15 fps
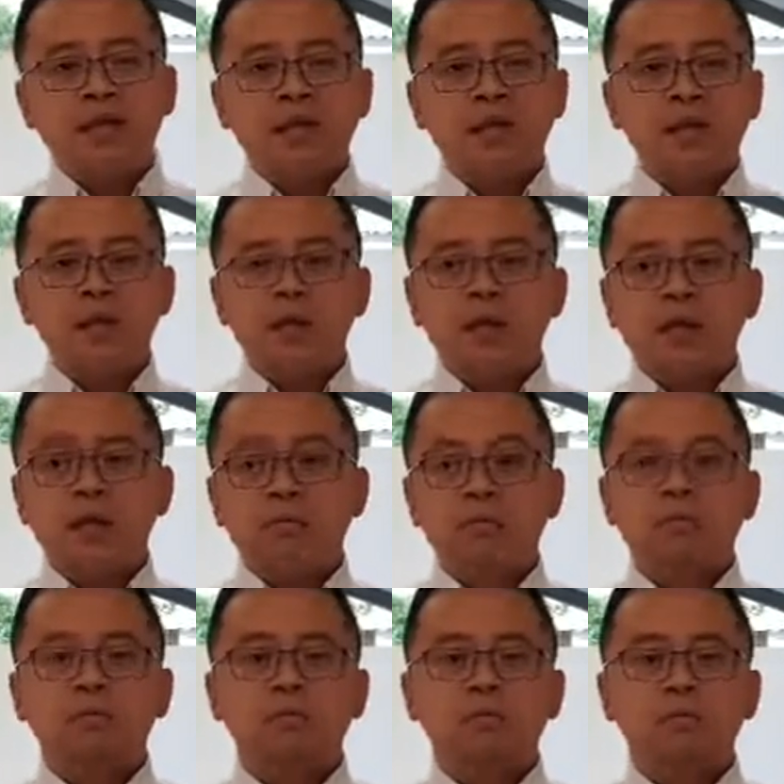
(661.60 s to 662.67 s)
is, well,
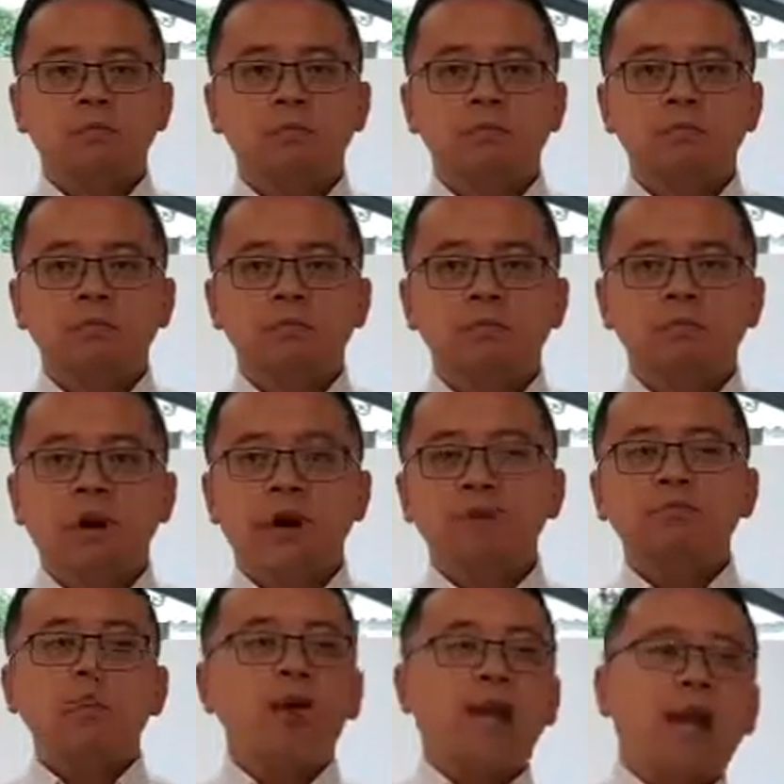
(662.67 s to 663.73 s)
I'm
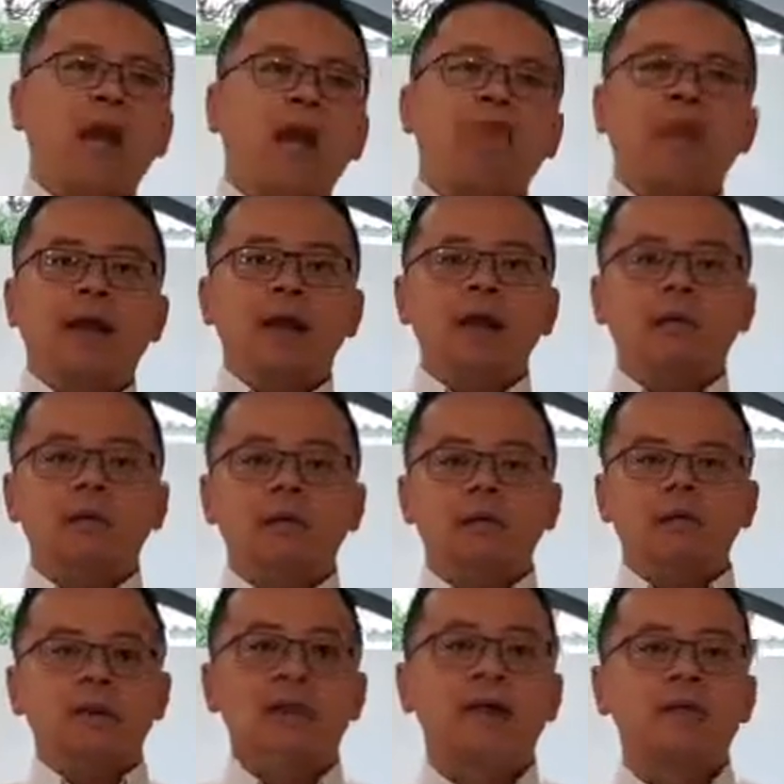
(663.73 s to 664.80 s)
not hearing
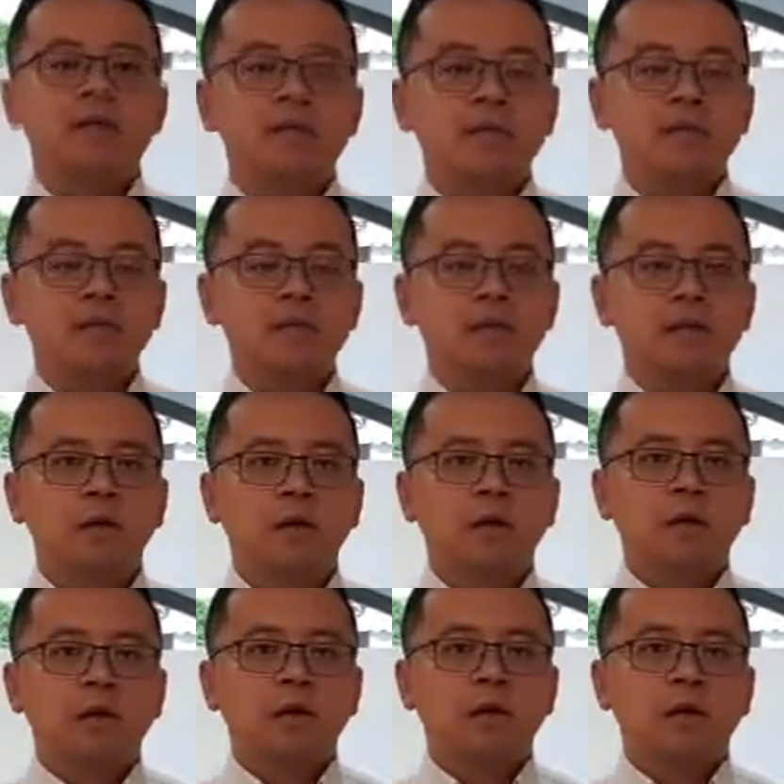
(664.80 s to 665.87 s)
taxes
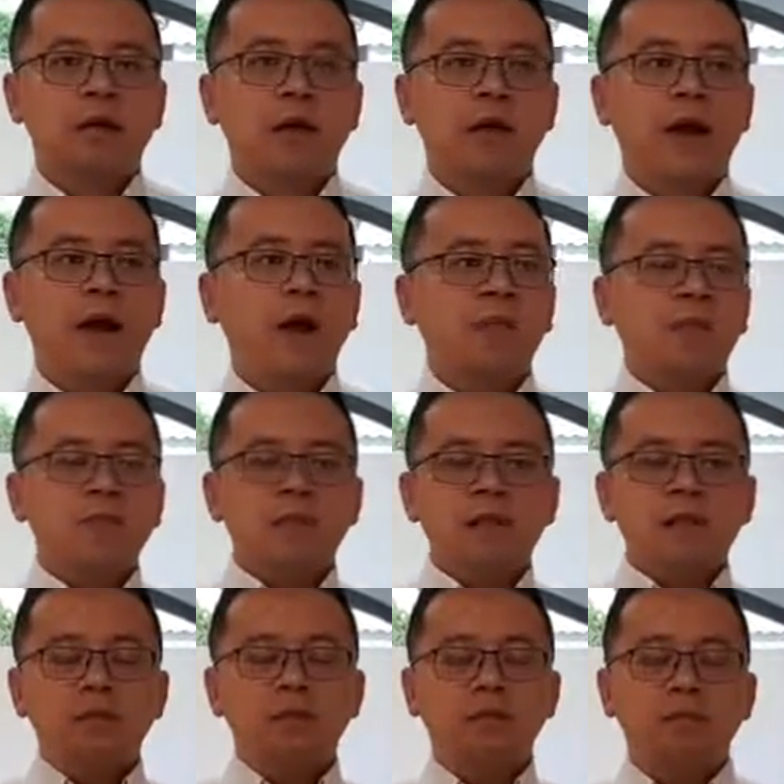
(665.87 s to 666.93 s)
when I'm spending
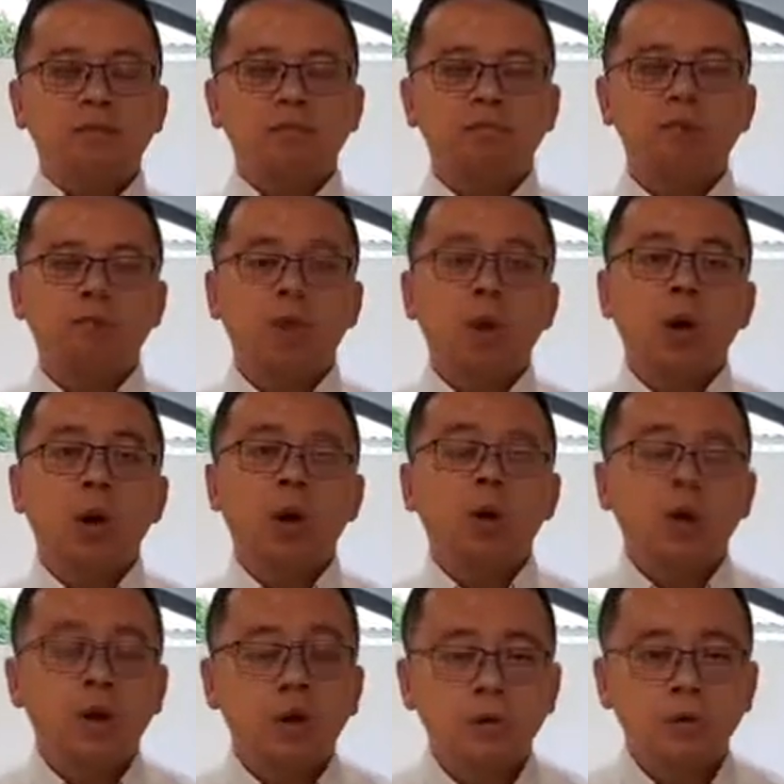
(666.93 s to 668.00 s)
the money.
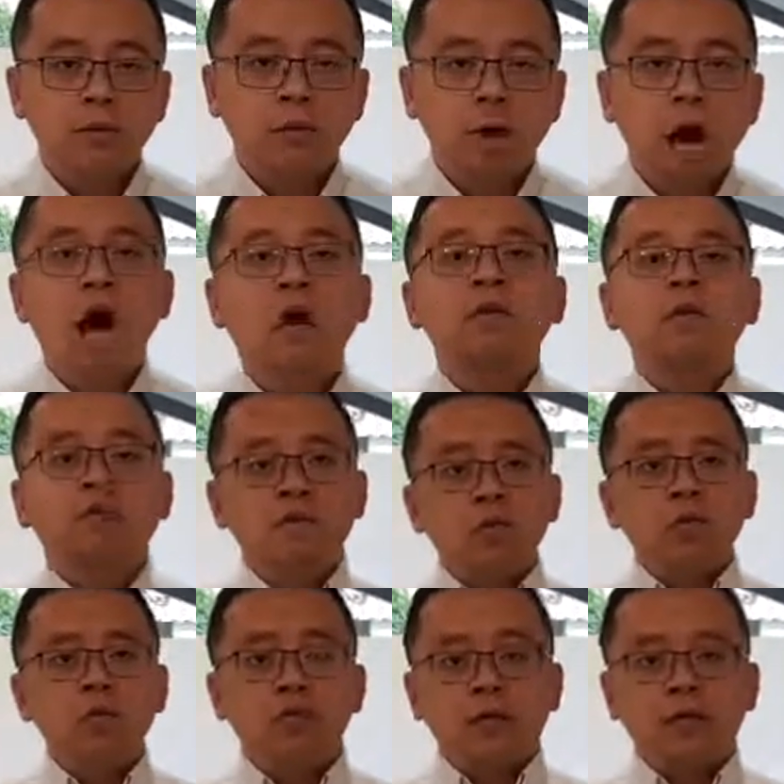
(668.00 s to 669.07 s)
Well,
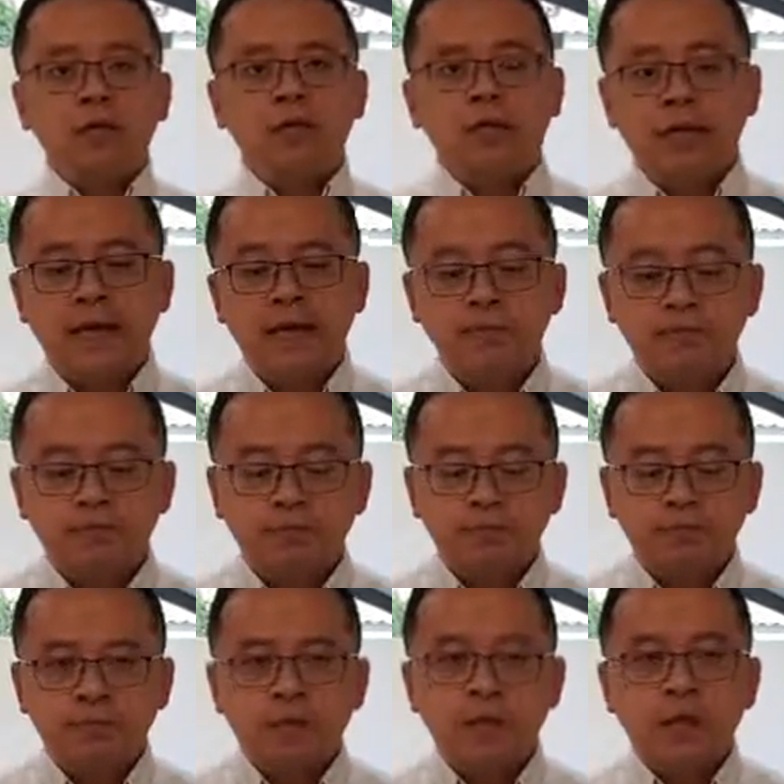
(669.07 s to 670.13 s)
unfortunately,
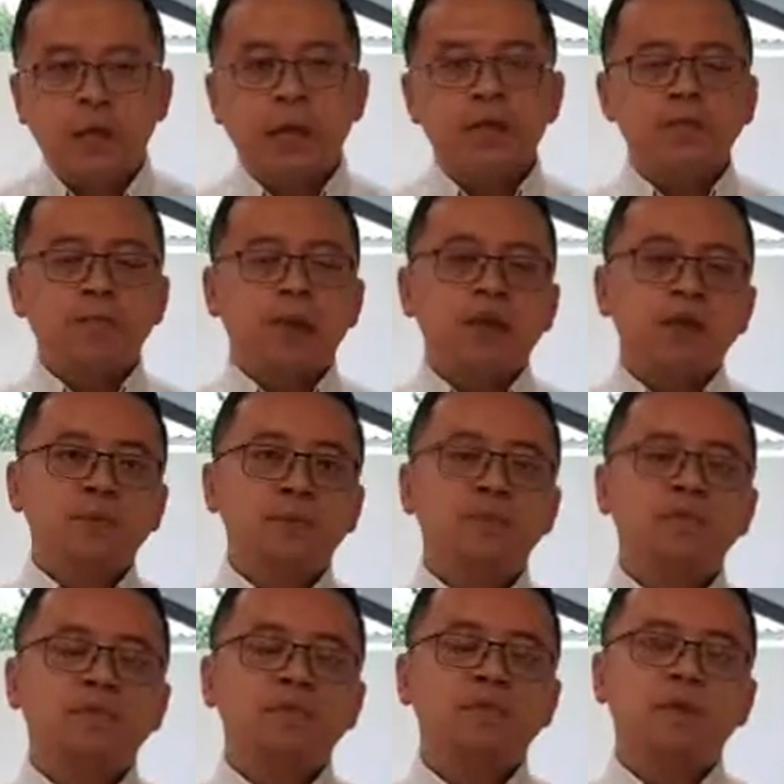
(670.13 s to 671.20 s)
a Spanish
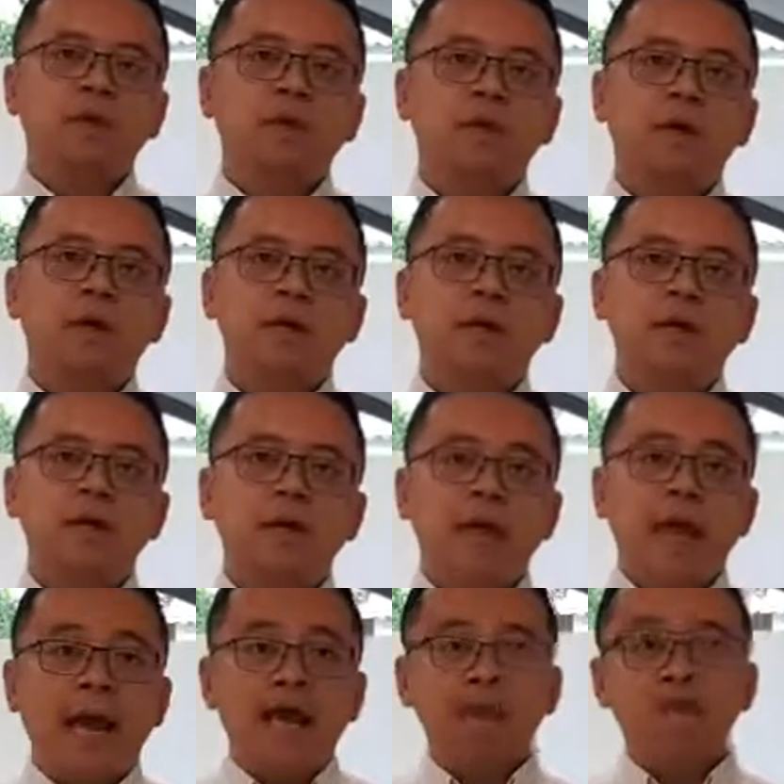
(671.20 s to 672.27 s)
portfolio bond
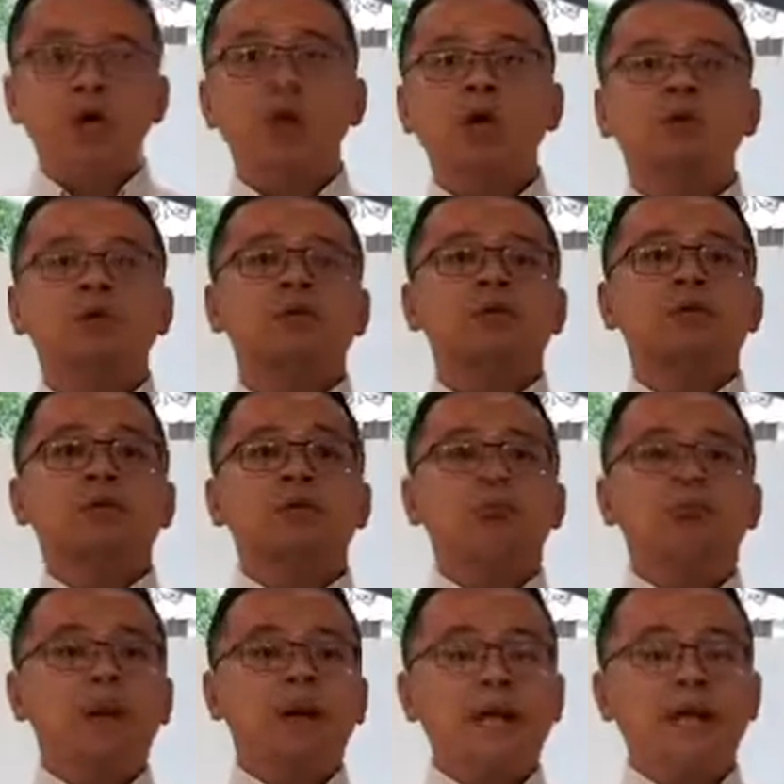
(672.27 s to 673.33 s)
is not
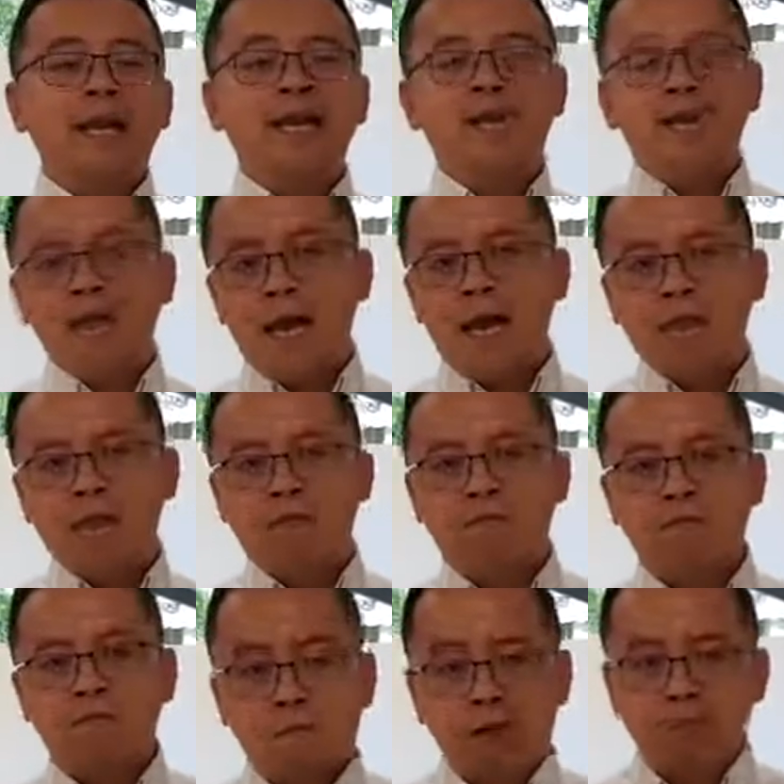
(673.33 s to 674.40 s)
completely
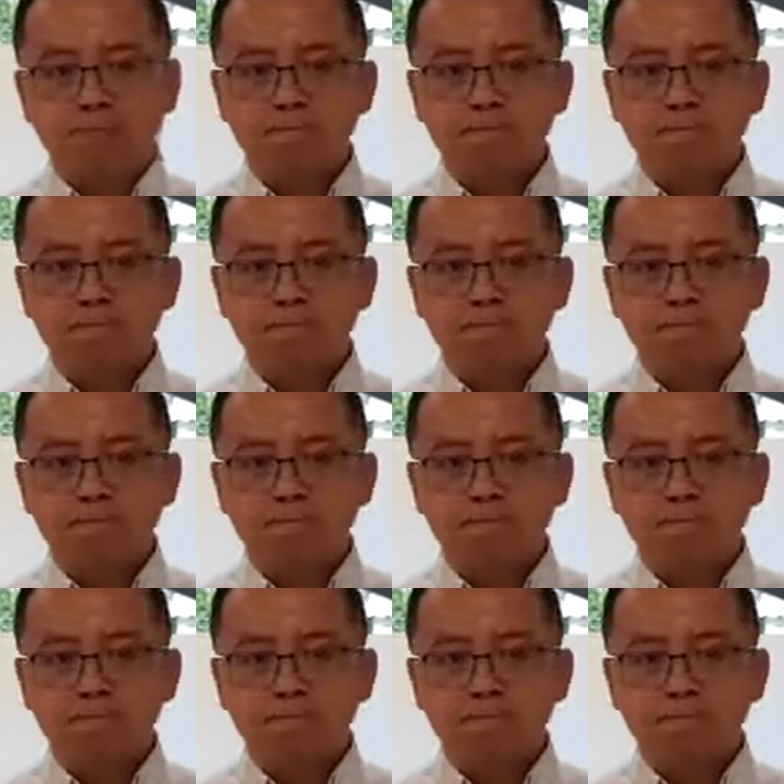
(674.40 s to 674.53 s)
tax-free.